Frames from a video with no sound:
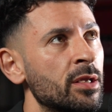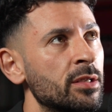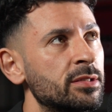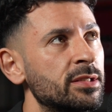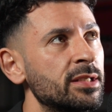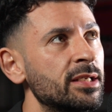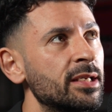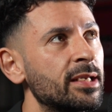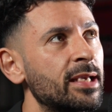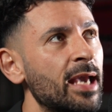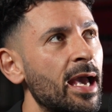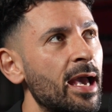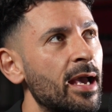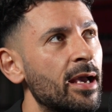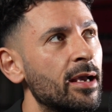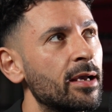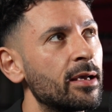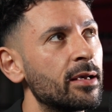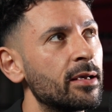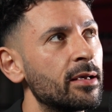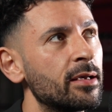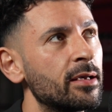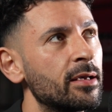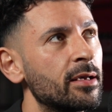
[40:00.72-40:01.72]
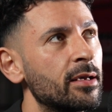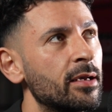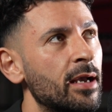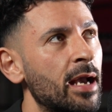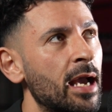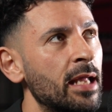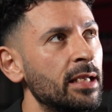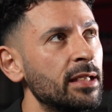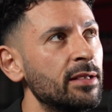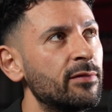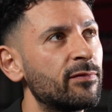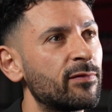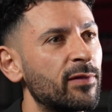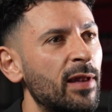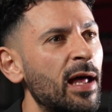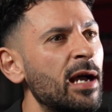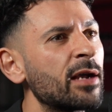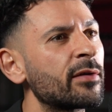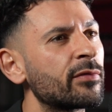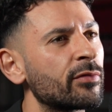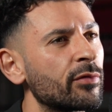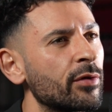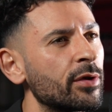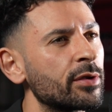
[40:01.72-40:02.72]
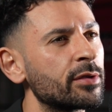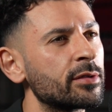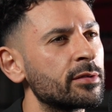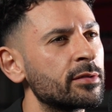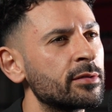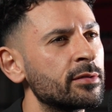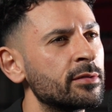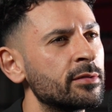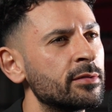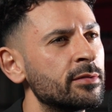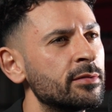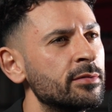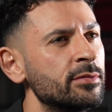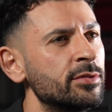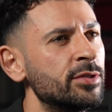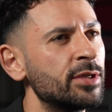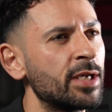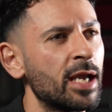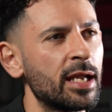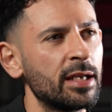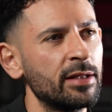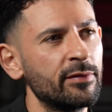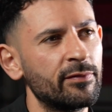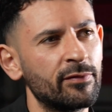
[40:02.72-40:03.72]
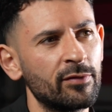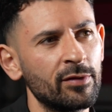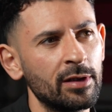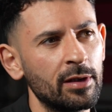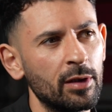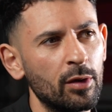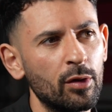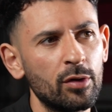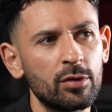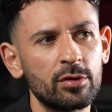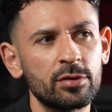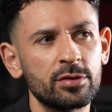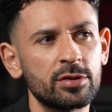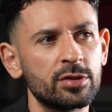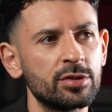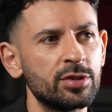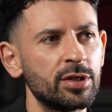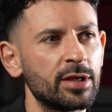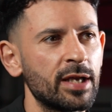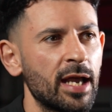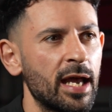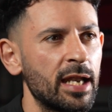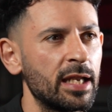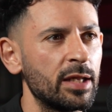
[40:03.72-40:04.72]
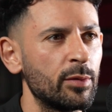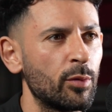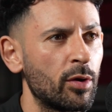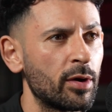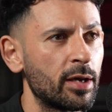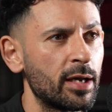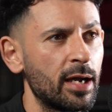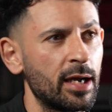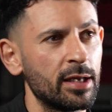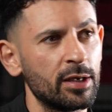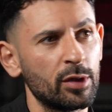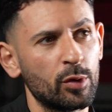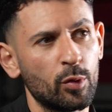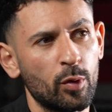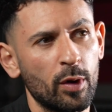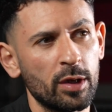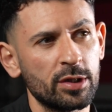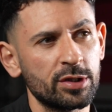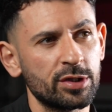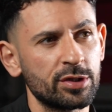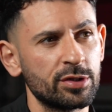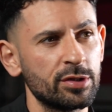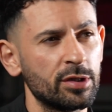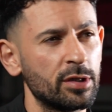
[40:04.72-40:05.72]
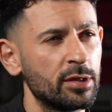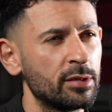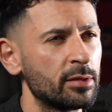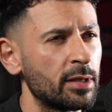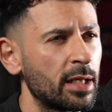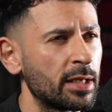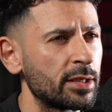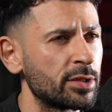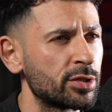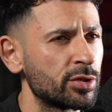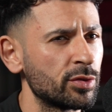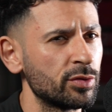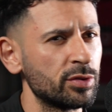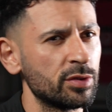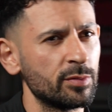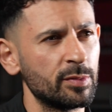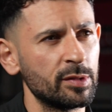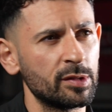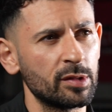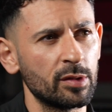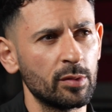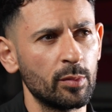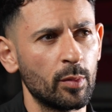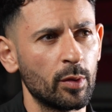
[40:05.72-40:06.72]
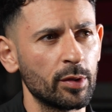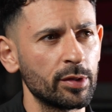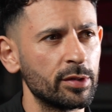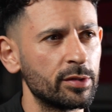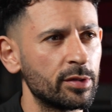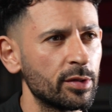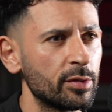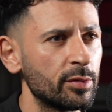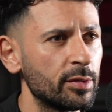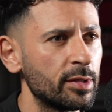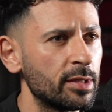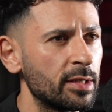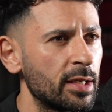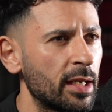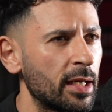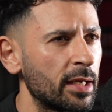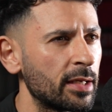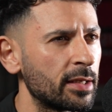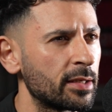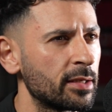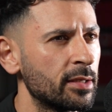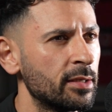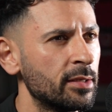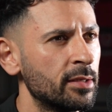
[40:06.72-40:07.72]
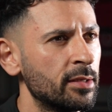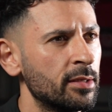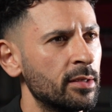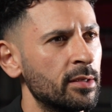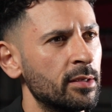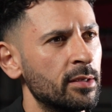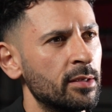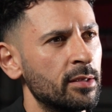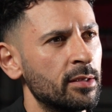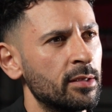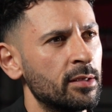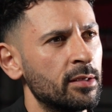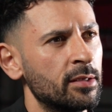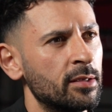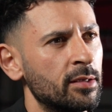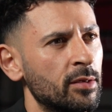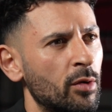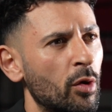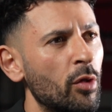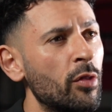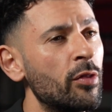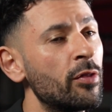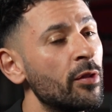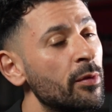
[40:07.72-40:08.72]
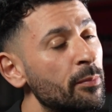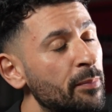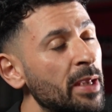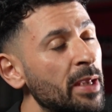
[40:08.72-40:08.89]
Do you get any flack for it? Do you get any funny looks? Do you get anyone kind of questioning, like, should you be doing what you're doing? Like, other than